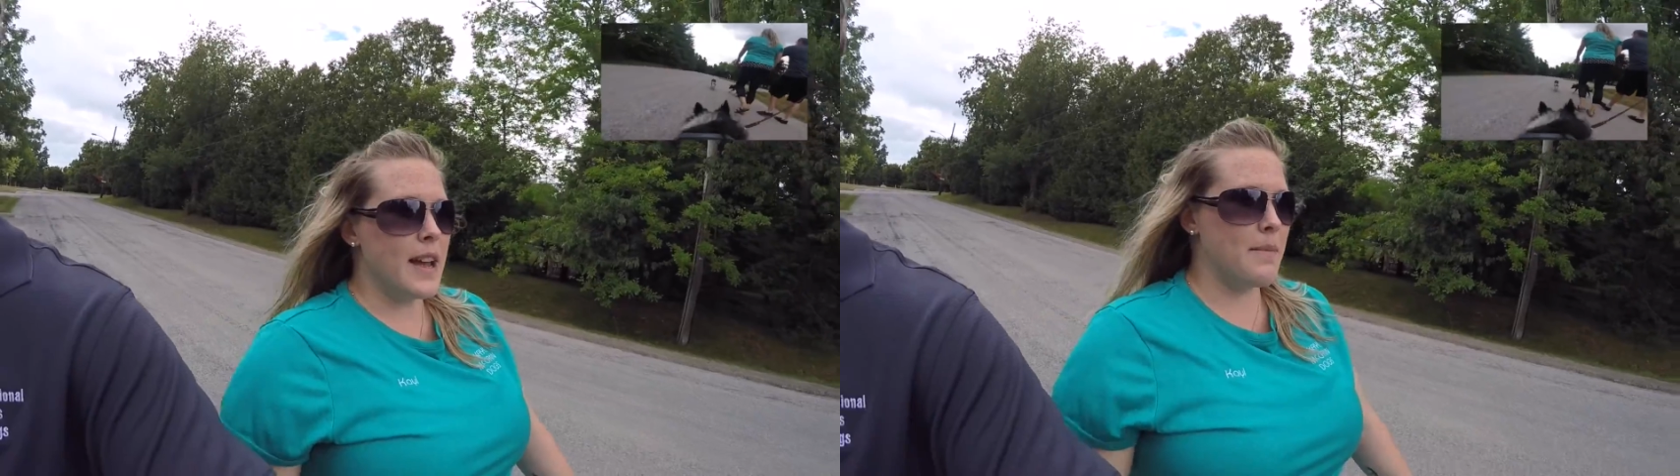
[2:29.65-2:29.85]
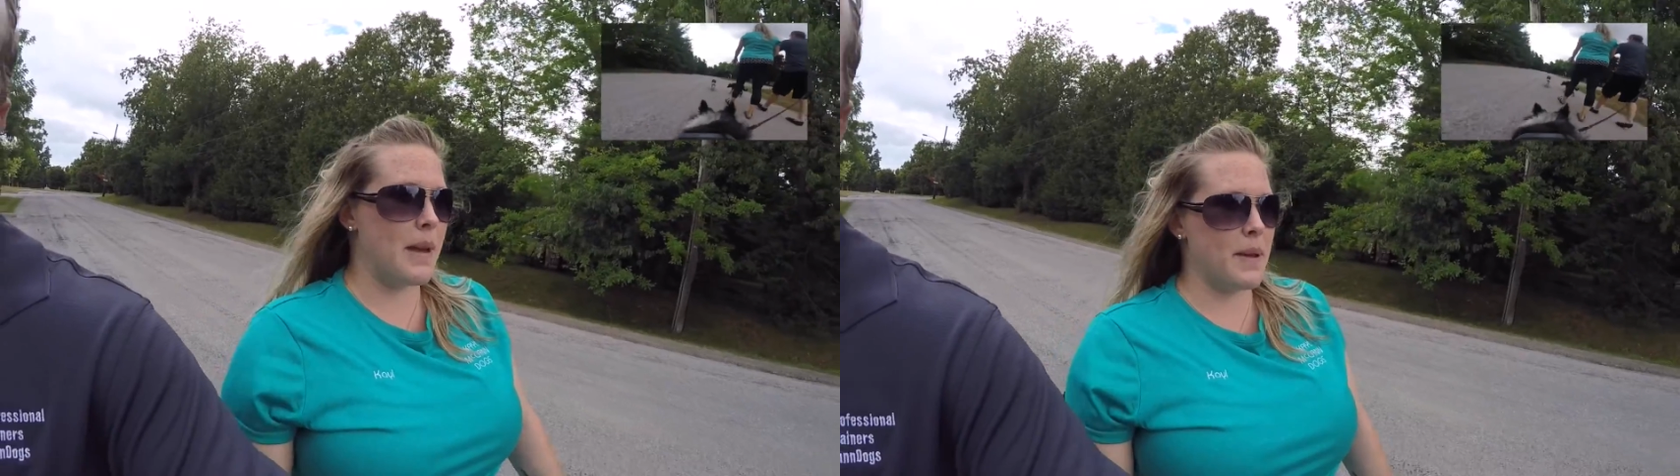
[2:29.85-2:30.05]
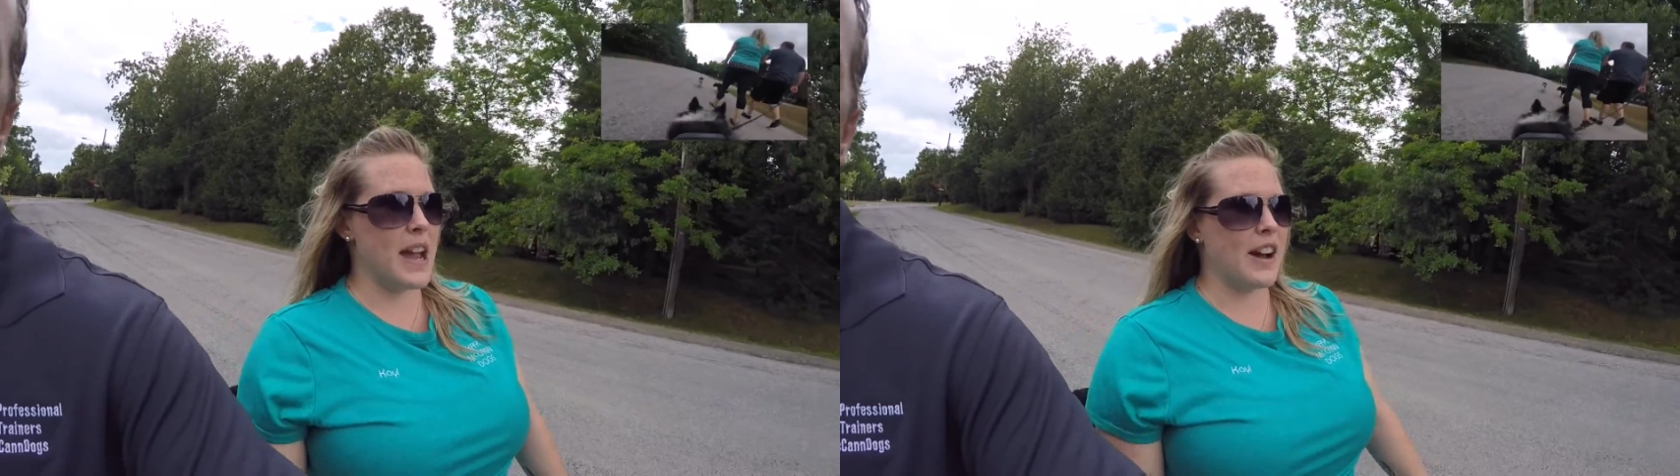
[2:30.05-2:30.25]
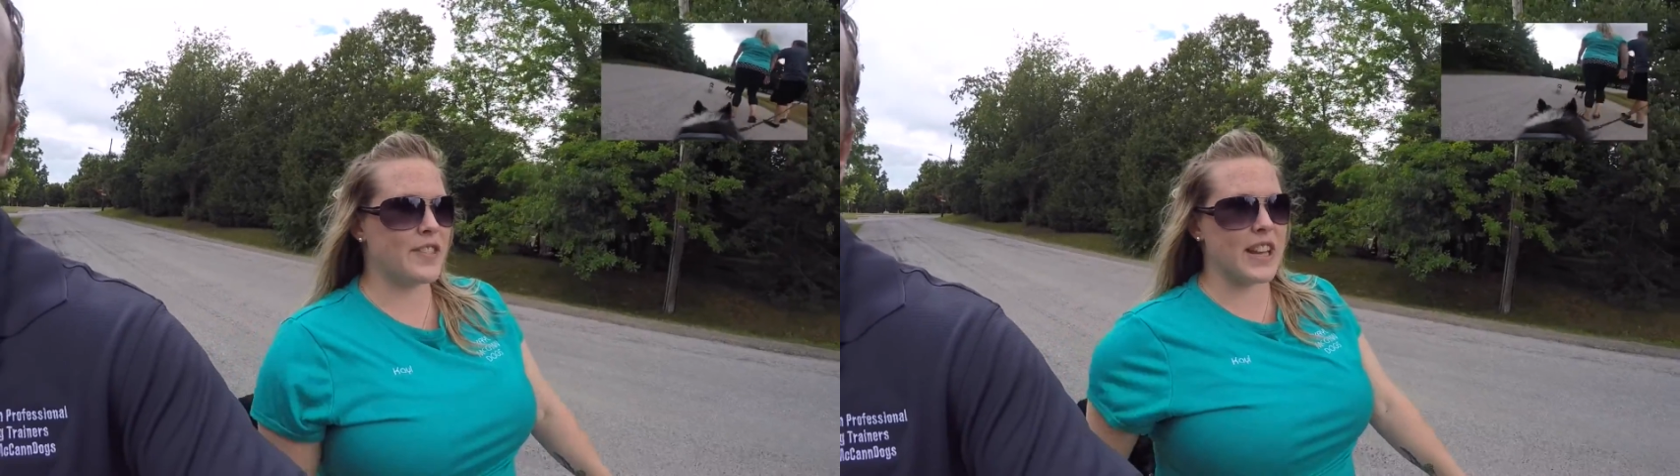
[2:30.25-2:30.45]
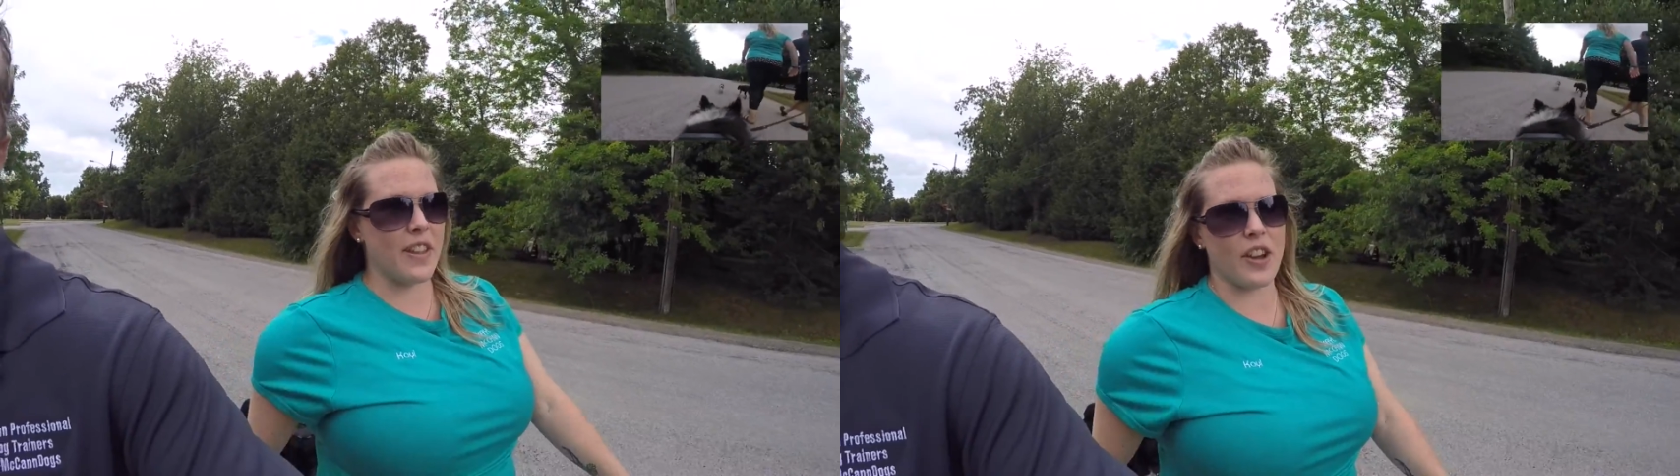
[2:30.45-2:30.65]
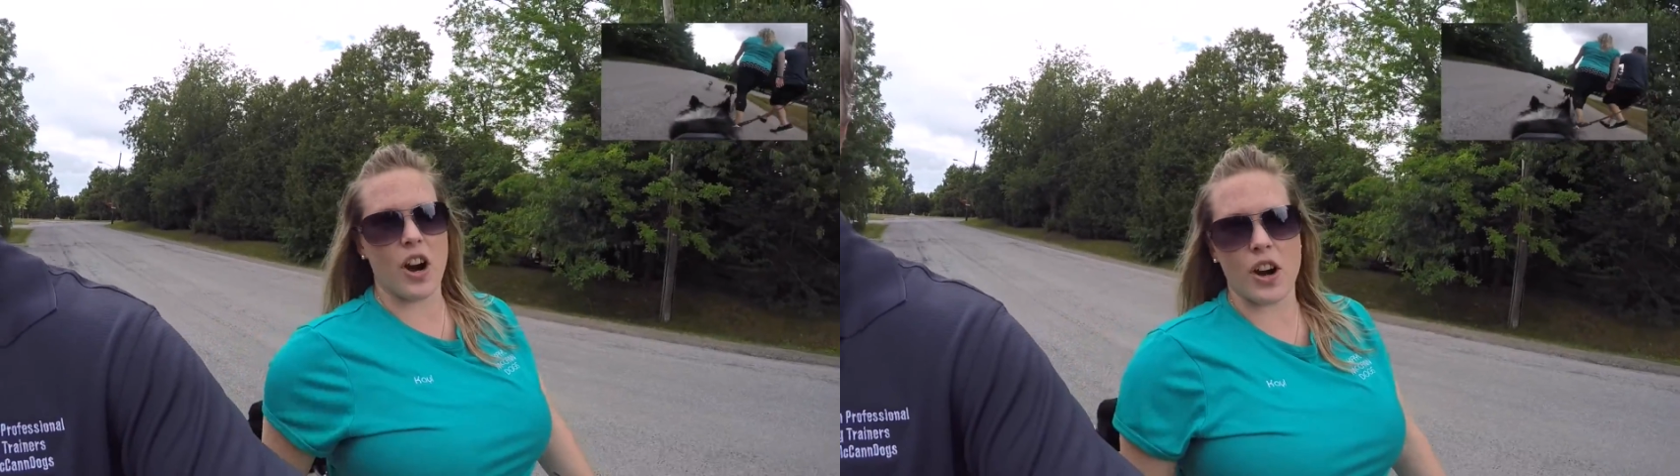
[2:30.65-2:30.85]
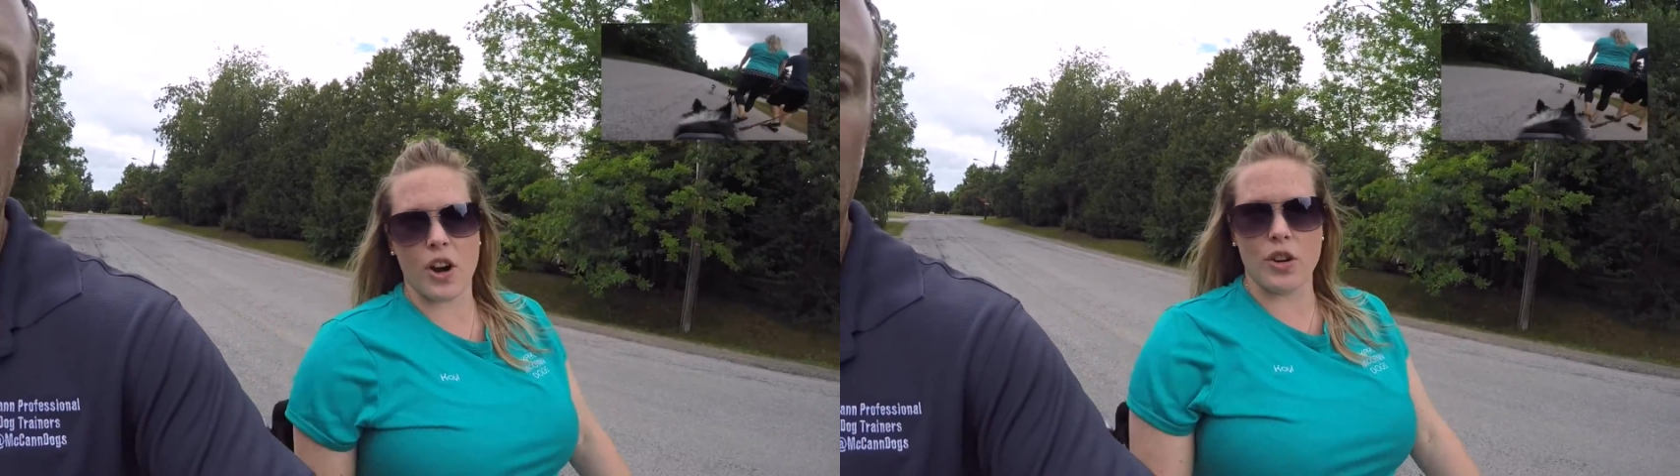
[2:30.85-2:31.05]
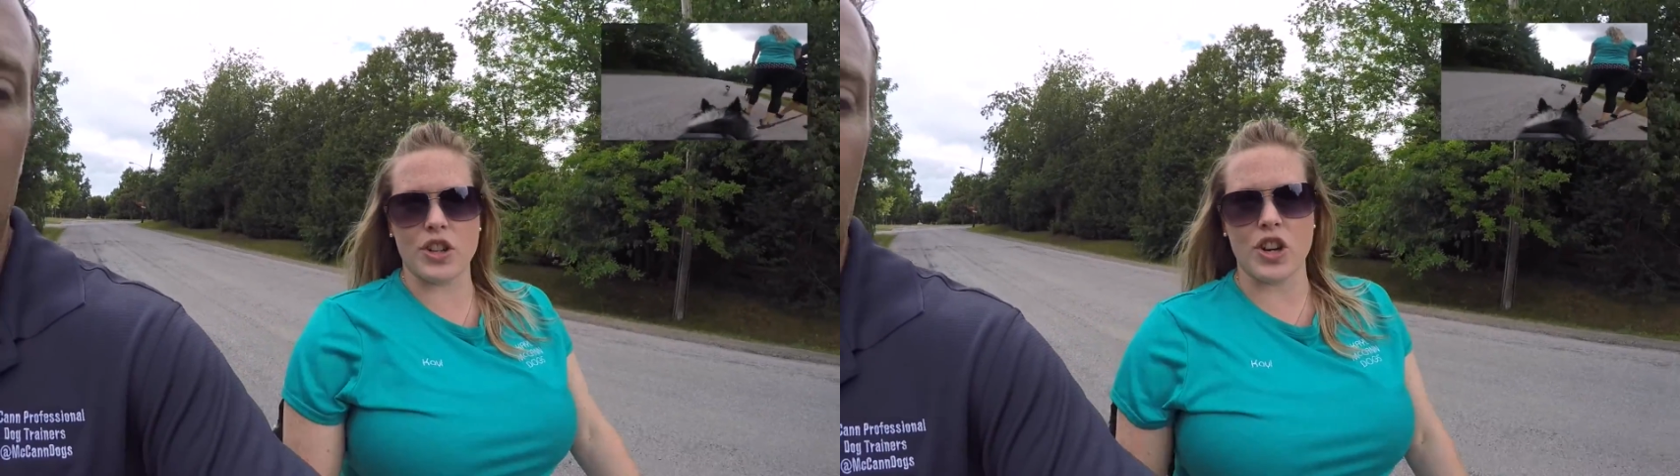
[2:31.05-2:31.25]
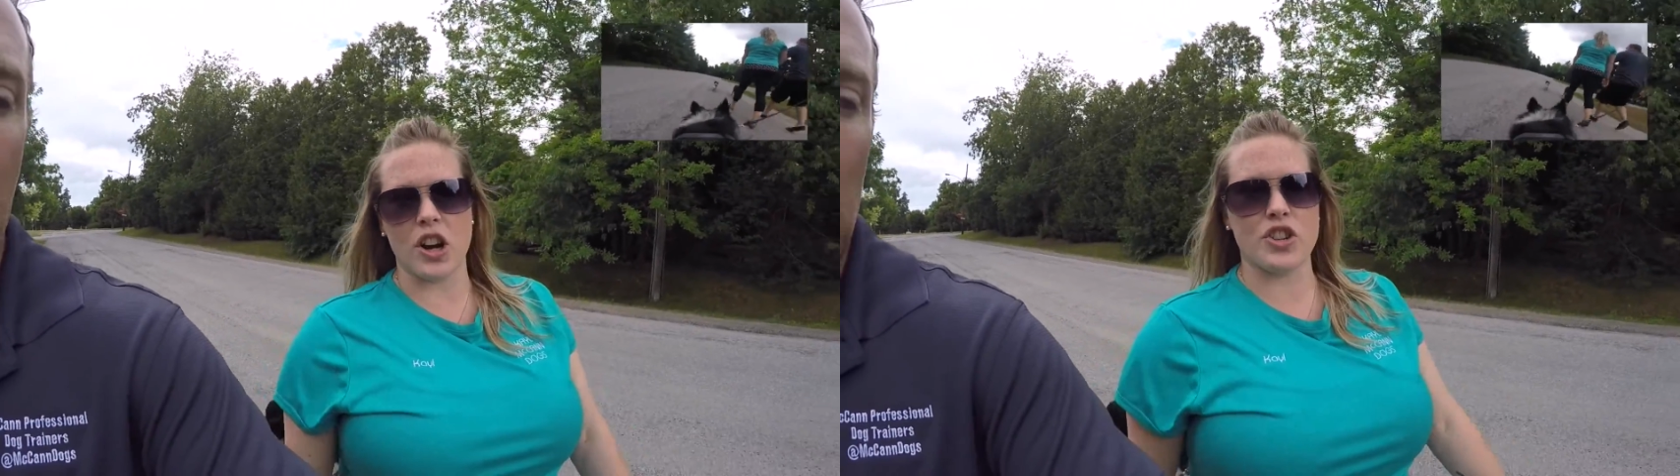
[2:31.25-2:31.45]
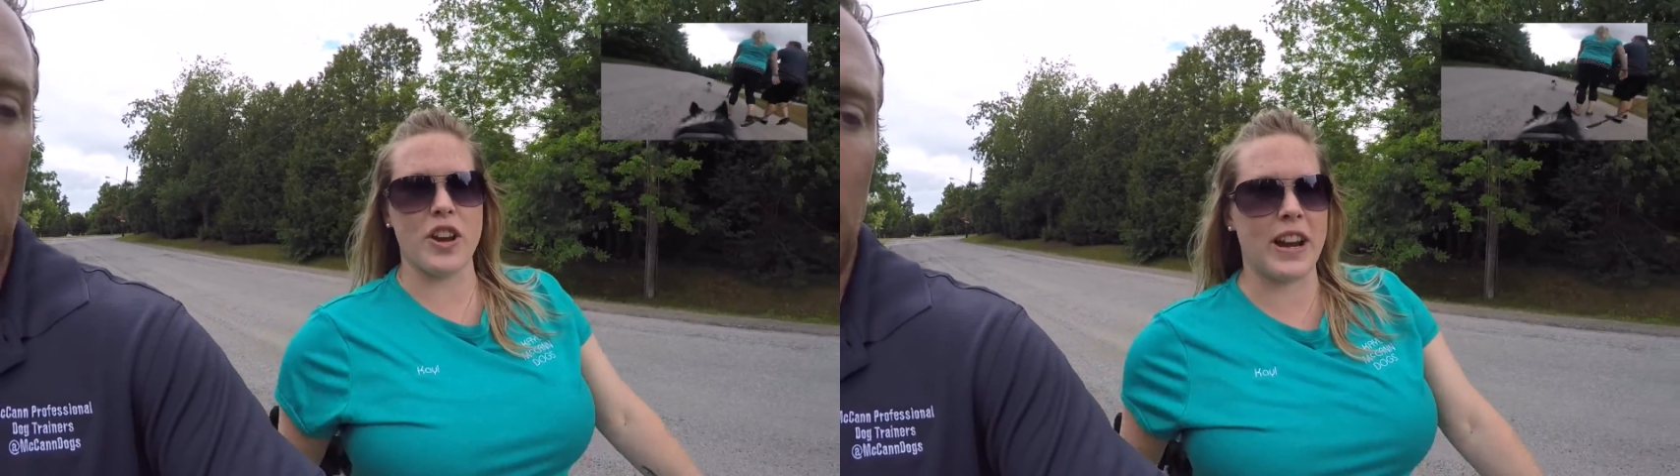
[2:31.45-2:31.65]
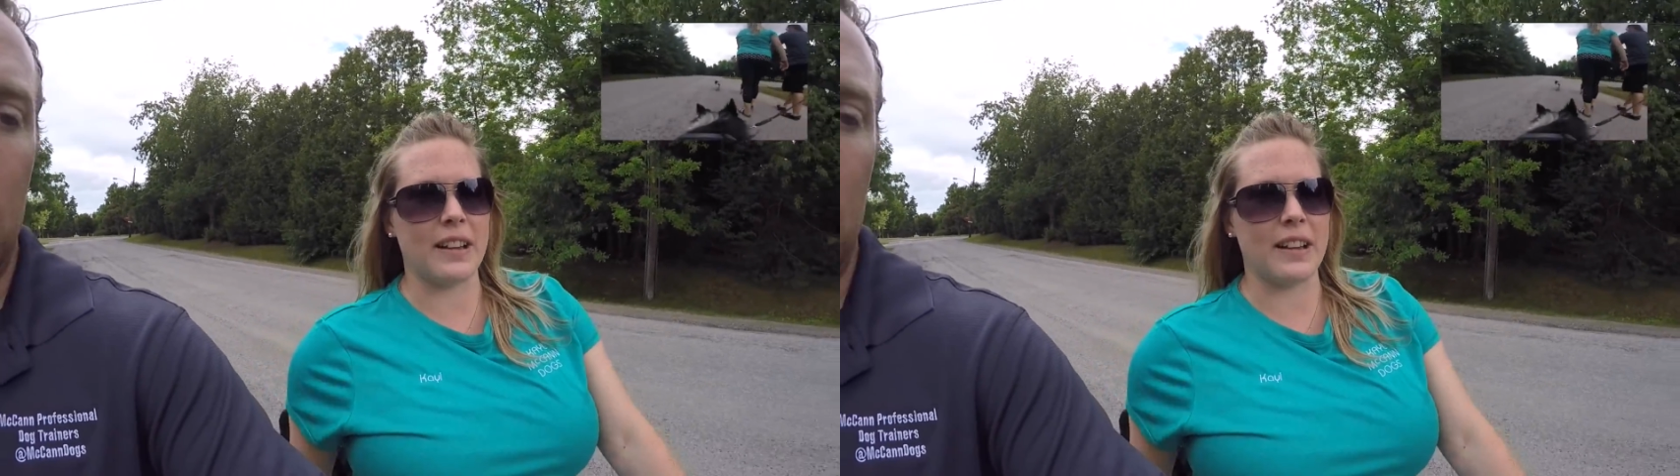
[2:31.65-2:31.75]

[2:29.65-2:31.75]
maybe you have to get in the car and go to dog training